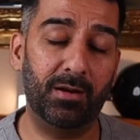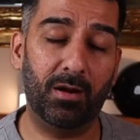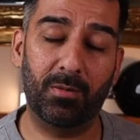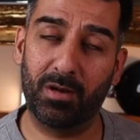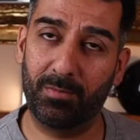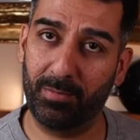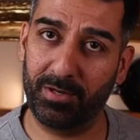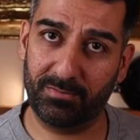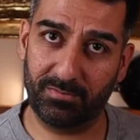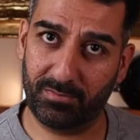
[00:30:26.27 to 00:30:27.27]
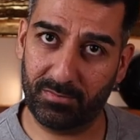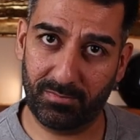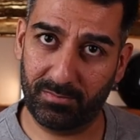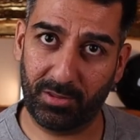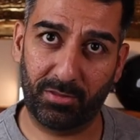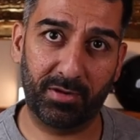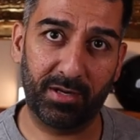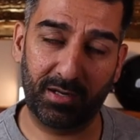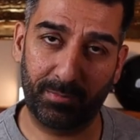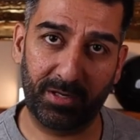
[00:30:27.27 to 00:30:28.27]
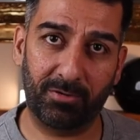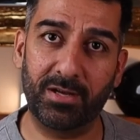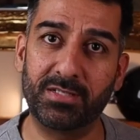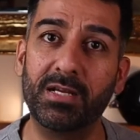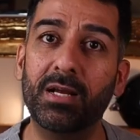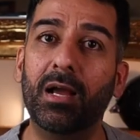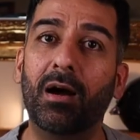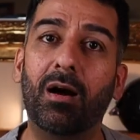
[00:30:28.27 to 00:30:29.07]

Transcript: You know, I'm a bit methodic and a bit crazy.